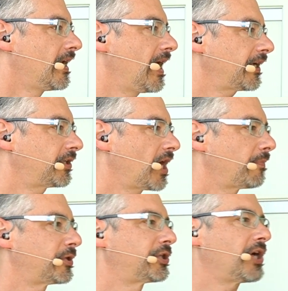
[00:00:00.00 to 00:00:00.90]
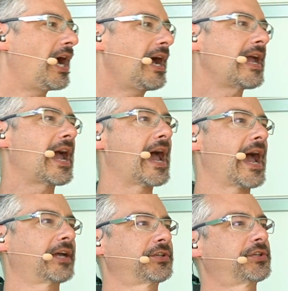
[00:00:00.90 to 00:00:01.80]
Next up, Shai
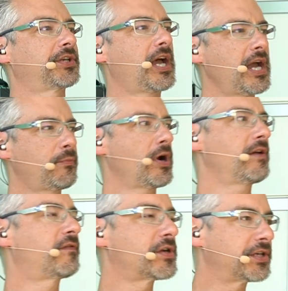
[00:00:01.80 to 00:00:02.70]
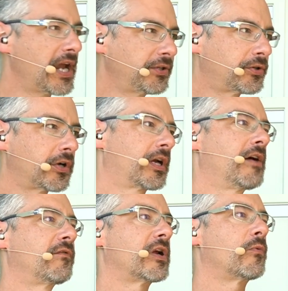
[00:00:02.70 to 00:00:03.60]
asks, hi Brent, for disaster
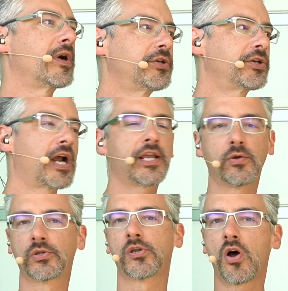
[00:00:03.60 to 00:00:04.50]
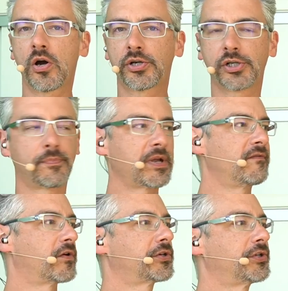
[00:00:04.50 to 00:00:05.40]
recovery, when should I use log
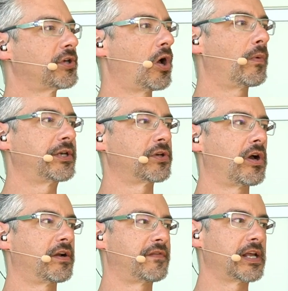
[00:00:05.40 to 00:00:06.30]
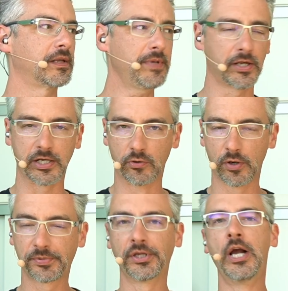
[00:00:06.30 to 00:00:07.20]
shipping versus always-on availability
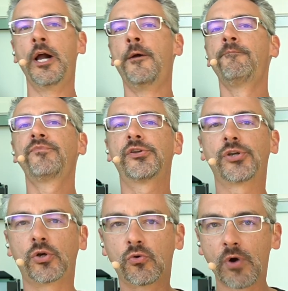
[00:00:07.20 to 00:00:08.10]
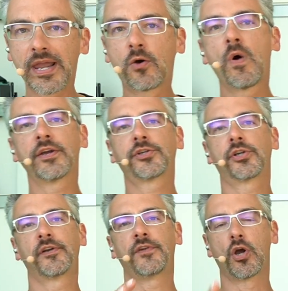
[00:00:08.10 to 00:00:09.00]
groups? It's a great
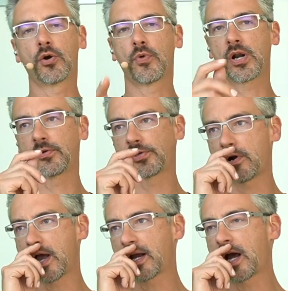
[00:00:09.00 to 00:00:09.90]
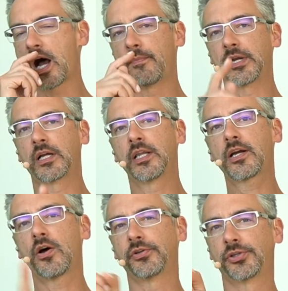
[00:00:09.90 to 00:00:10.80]
question. If you go to BrentOzar.com and
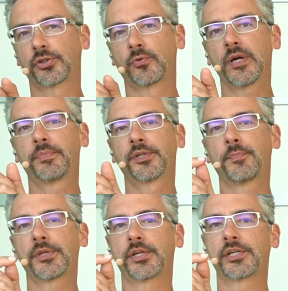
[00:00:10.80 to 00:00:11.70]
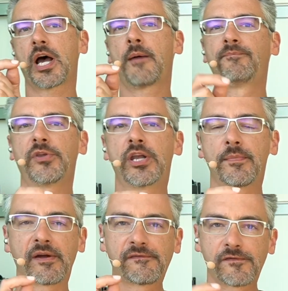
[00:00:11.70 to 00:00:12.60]
click on scripts up at the top, you
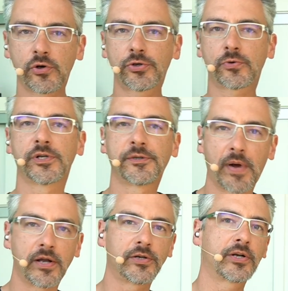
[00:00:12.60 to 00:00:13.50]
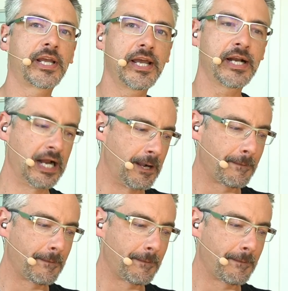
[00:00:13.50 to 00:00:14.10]
get my first responder kit.